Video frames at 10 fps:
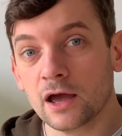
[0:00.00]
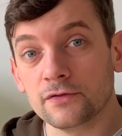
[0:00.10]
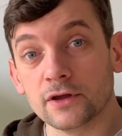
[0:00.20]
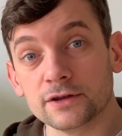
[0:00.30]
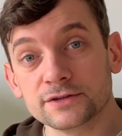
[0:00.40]

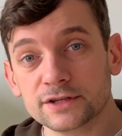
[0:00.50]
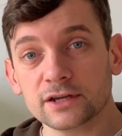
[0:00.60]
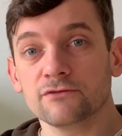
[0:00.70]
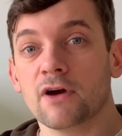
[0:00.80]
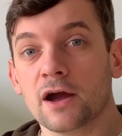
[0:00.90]
then stick
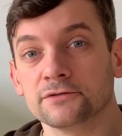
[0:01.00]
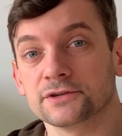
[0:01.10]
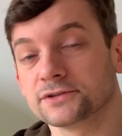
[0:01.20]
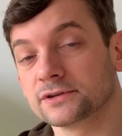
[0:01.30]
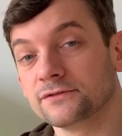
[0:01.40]
around
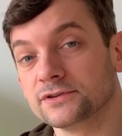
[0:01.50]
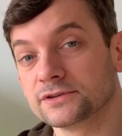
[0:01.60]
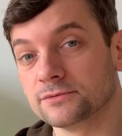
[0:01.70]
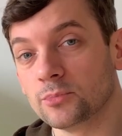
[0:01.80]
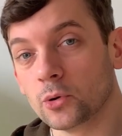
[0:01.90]
because I'll give you
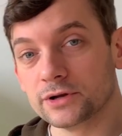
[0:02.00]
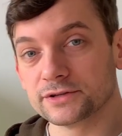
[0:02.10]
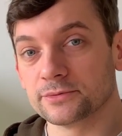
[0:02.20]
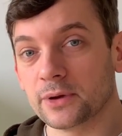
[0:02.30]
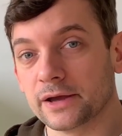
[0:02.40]
some
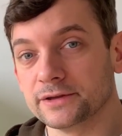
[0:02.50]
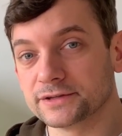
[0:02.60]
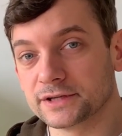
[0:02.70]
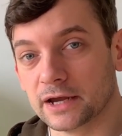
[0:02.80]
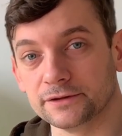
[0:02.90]
pointers about this
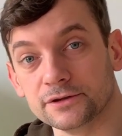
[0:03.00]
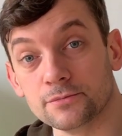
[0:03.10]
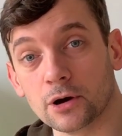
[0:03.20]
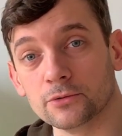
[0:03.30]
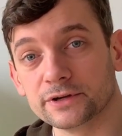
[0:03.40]
tank that you
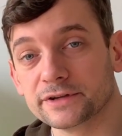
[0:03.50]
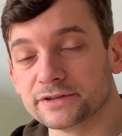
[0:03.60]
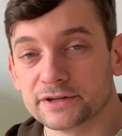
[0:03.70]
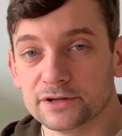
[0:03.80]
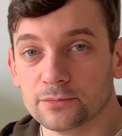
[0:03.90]
might want to
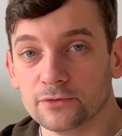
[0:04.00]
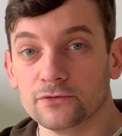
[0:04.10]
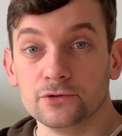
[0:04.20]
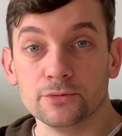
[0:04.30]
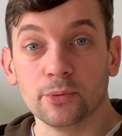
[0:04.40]
consider
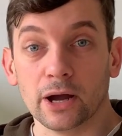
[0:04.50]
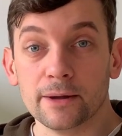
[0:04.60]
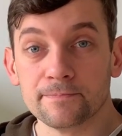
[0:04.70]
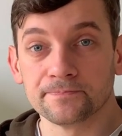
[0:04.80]
before you buy it.